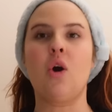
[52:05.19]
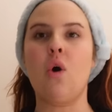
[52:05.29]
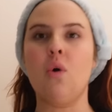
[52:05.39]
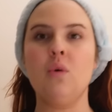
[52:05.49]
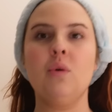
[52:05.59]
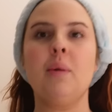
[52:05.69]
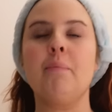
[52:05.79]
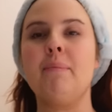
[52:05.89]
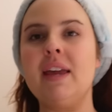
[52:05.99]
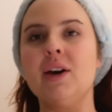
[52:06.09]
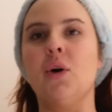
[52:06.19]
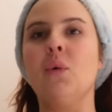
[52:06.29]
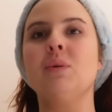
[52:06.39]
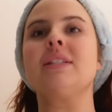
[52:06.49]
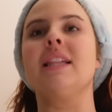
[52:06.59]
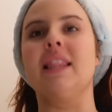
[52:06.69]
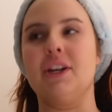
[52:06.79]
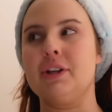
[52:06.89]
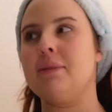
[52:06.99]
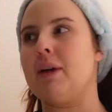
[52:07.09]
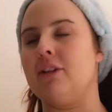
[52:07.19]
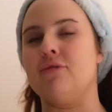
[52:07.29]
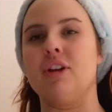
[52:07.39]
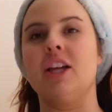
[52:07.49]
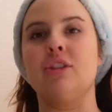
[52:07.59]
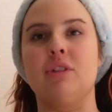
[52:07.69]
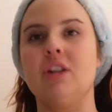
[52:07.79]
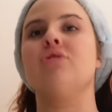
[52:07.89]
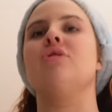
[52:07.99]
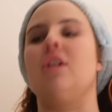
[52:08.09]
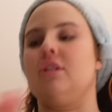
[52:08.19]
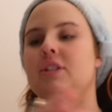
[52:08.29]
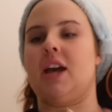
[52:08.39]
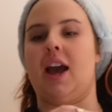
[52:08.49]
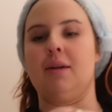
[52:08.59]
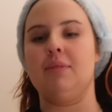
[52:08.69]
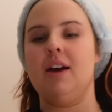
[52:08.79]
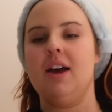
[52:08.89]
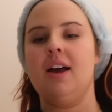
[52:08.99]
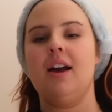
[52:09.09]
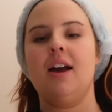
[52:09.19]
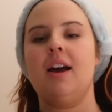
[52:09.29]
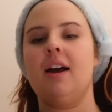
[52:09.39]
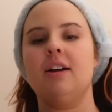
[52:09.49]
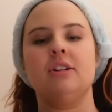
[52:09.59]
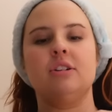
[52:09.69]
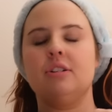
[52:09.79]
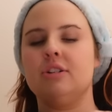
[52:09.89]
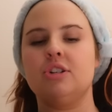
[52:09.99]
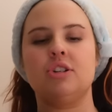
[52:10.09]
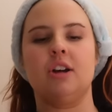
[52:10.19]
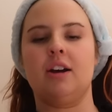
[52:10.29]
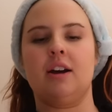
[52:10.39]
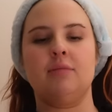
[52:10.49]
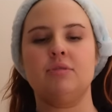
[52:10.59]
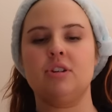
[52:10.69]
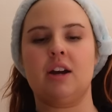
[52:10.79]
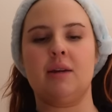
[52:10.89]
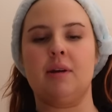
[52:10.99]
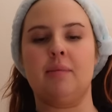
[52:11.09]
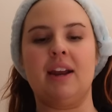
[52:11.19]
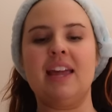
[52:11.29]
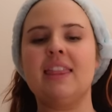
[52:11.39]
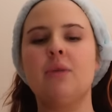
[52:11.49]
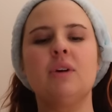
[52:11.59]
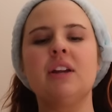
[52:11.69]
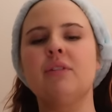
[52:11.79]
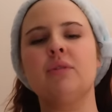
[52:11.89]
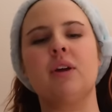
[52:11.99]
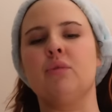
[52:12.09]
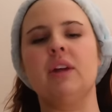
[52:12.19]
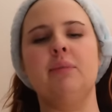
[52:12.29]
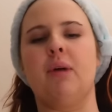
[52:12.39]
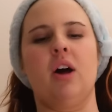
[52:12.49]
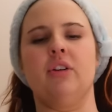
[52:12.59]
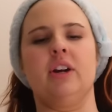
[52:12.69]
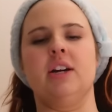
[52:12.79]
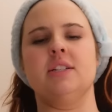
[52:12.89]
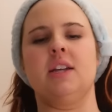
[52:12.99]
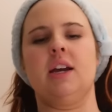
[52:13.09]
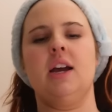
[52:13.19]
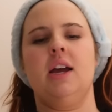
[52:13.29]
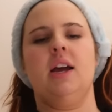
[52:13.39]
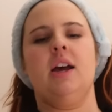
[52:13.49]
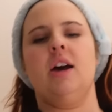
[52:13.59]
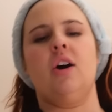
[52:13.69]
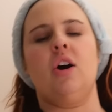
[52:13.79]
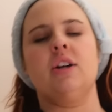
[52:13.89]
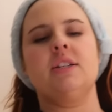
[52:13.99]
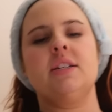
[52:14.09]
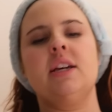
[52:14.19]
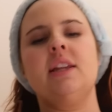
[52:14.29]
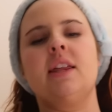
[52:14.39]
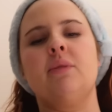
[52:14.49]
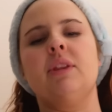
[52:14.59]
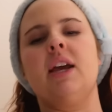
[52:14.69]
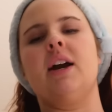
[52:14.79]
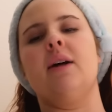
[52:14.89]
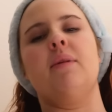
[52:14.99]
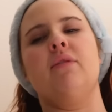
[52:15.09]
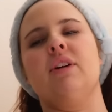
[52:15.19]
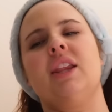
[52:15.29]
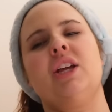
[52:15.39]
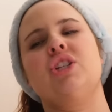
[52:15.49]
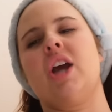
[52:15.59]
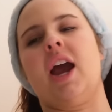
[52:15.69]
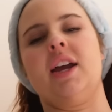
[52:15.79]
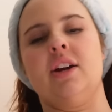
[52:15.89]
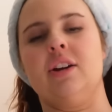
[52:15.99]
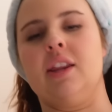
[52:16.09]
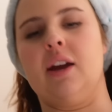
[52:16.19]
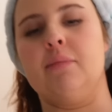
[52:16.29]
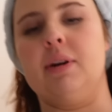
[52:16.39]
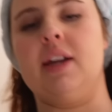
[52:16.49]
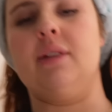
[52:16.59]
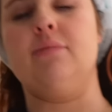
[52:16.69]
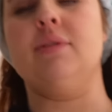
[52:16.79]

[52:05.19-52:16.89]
whole meal was literally paid for, like three hundred dollar tab. Shook. I'm shook out of my mind. And they weren't even like really bothering us. Like honestly, they would like come over and like chat here and there, but it